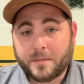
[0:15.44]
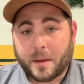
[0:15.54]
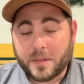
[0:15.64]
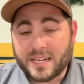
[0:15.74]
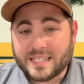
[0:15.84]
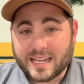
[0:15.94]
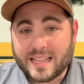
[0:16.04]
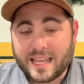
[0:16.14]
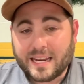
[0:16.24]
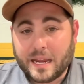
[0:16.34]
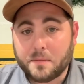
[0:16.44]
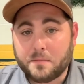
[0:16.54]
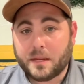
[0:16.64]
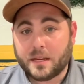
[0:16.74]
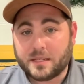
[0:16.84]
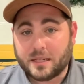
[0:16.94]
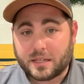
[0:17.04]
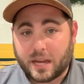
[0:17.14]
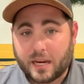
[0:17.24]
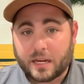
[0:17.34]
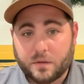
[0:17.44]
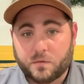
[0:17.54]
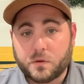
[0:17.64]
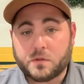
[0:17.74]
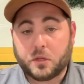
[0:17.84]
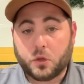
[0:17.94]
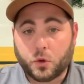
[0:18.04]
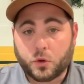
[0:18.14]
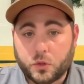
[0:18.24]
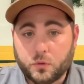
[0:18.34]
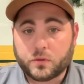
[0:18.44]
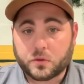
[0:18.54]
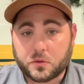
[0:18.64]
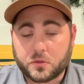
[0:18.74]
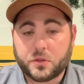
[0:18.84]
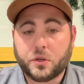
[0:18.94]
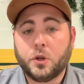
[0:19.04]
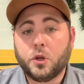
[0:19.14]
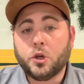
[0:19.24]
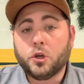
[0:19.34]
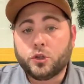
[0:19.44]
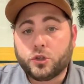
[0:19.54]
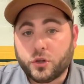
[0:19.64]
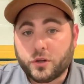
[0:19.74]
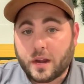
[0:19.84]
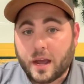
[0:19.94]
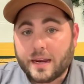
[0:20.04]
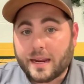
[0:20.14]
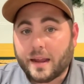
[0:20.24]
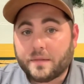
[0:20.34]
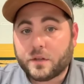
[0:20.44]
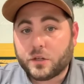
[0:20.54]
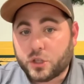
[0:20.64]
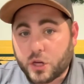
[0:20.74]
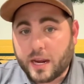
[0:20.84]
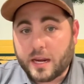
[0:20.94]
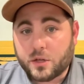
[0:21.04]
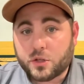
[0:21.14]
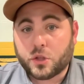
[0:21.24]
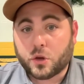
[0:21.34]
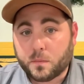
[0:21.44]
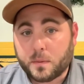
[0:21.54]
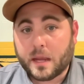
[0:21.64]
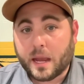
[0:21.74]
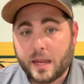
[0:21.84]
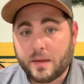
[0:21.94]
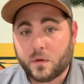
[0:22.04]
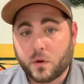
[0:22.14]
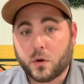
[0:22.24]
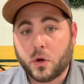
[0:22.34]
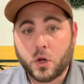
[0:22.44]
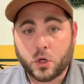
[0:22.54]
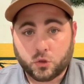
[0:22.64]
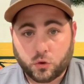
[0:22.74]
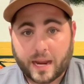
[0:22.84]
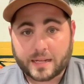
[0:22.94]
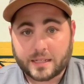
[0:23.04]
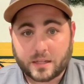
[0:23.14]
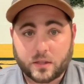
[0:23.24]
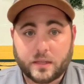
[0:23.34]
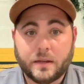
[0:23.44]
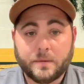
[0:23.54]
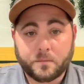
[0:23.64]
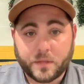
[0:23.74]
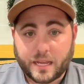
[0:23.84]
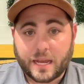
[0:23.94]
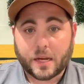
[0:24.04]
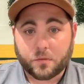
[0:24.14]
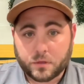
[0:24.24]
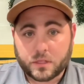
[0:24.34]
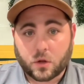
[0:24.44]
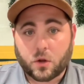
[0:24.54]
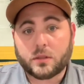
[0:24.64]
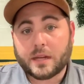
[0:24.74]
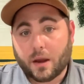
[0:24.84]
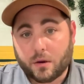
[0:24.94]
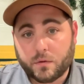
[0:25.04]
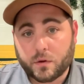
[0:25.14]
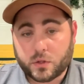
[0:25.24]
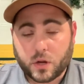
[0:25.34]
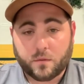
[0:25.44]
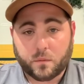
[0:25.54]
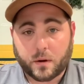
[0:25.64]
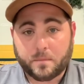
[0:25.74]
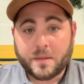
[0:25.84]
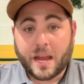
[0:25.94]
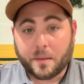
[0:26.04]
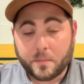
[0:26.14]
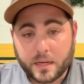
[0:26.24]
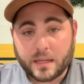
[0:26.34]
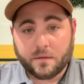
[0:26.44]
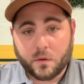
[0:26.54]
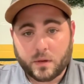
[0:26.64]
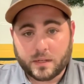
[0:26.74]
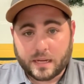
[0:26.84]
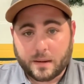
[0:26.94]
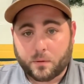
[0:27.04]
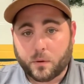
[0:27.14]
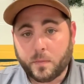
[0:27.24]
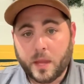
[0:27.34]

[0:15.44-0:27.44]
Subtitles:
I'm going to say that again because it's kind of confusing. Your users should not have to change their behavior drastically to get a result out of your software. I'm going to give you an example.